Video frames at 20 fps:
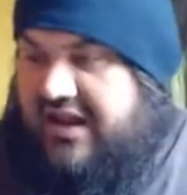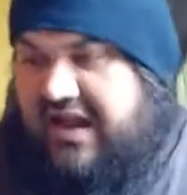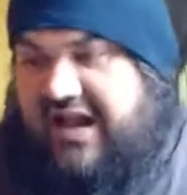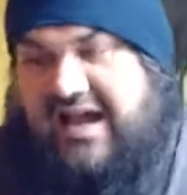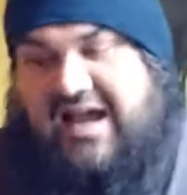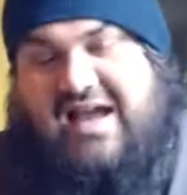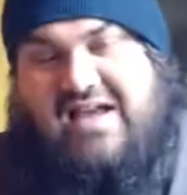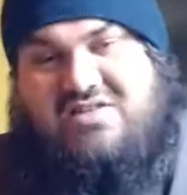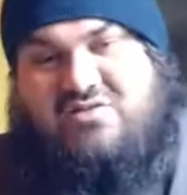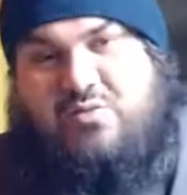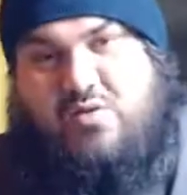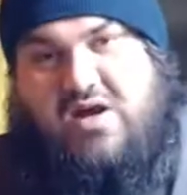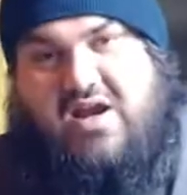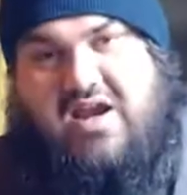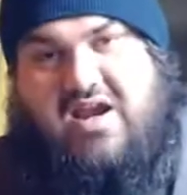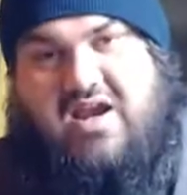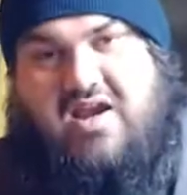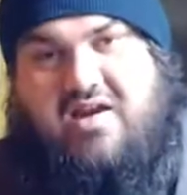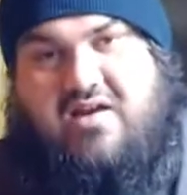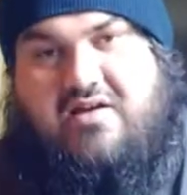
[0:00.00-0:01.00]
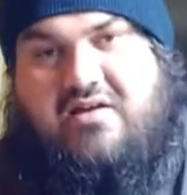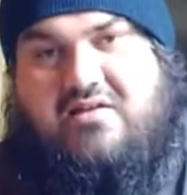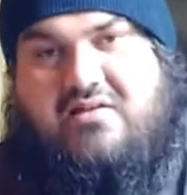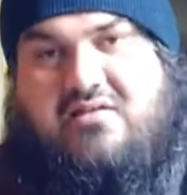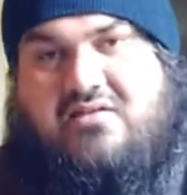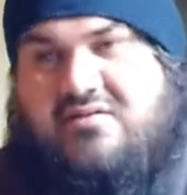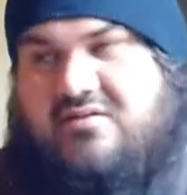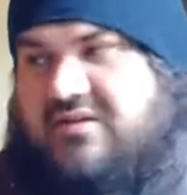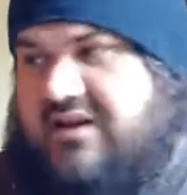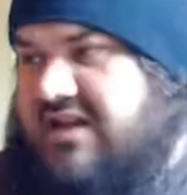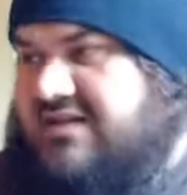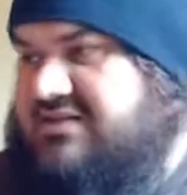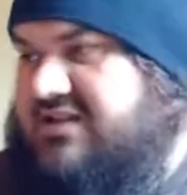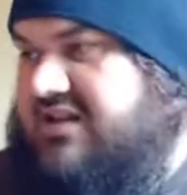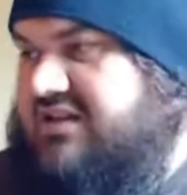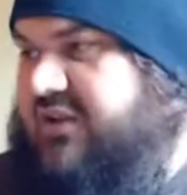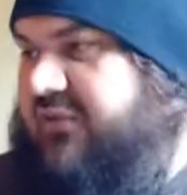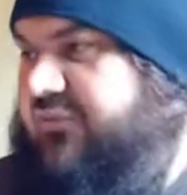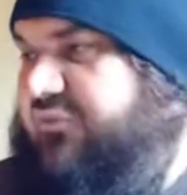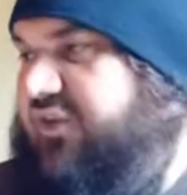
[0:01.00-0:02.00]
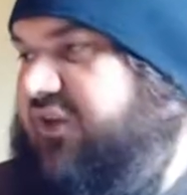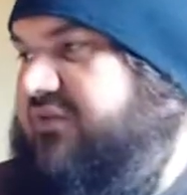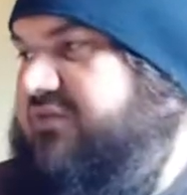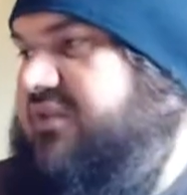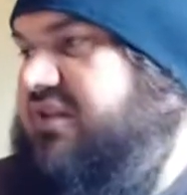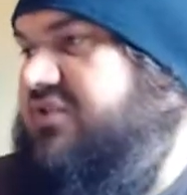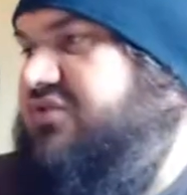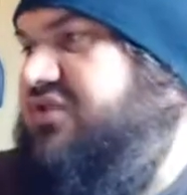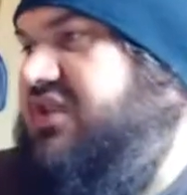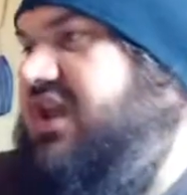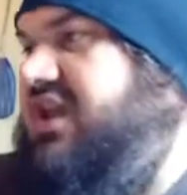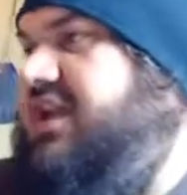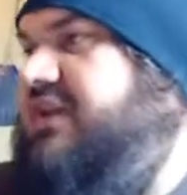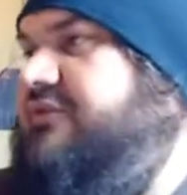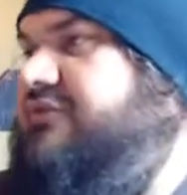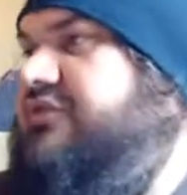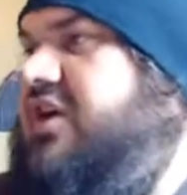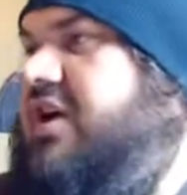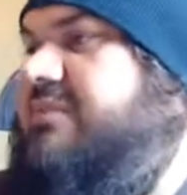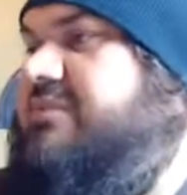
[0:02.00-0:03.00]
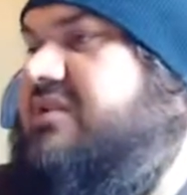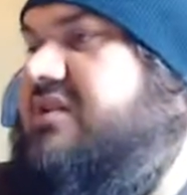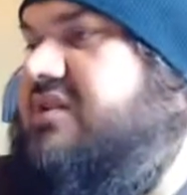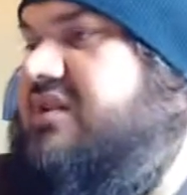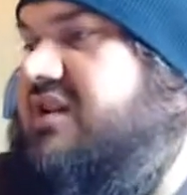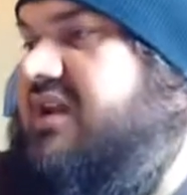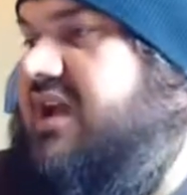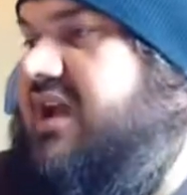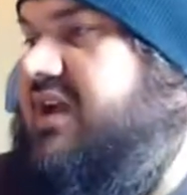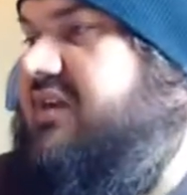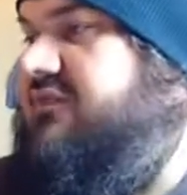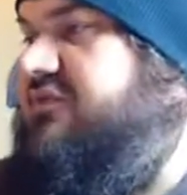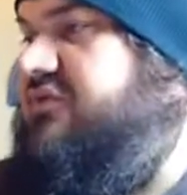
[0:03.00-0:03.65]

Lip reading: I swear, that's like the 50th thing I've dropped in the dang